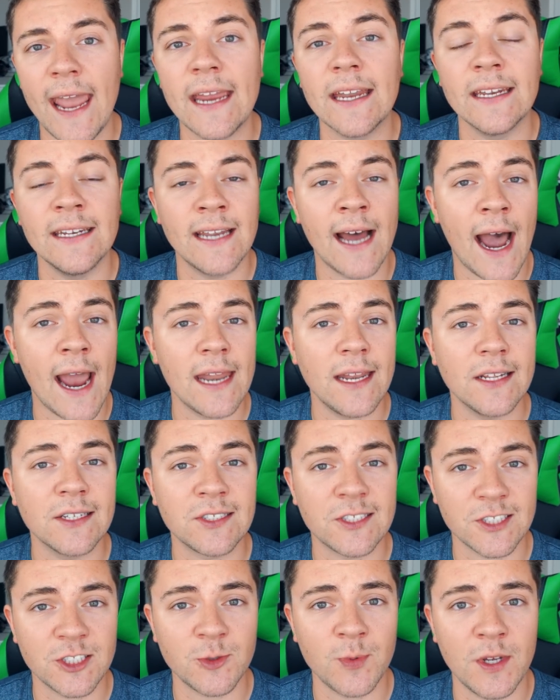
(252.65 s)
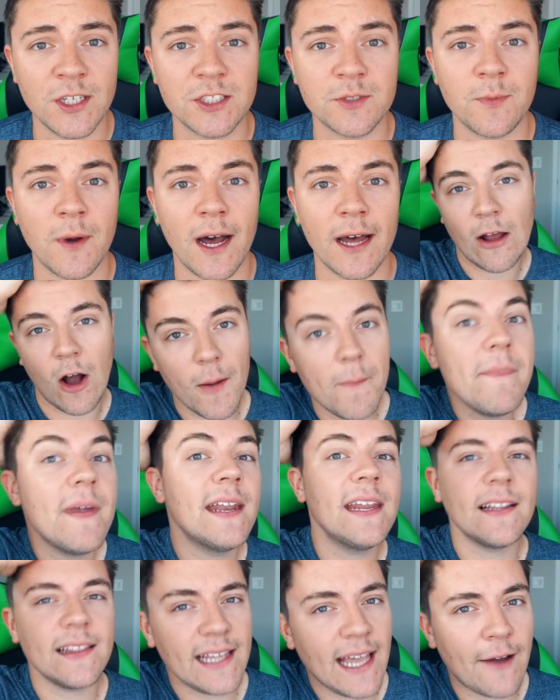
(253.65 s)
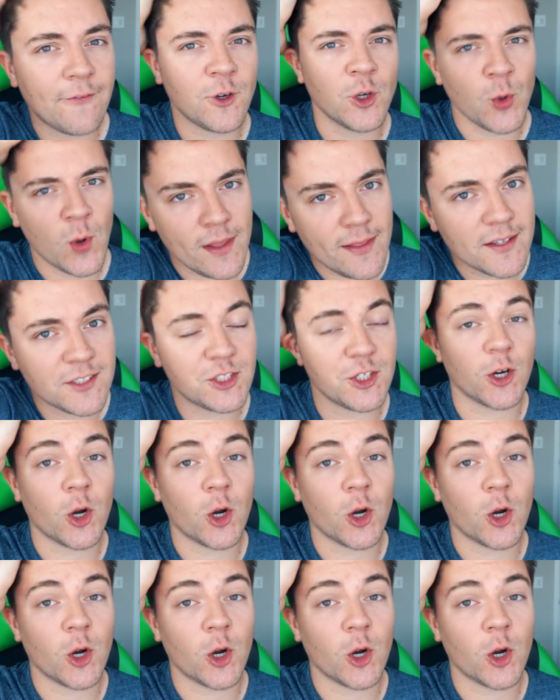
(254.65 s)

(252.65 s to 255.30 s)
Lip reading: 8. 9 is the sweet spot. Now, immediately after doing this,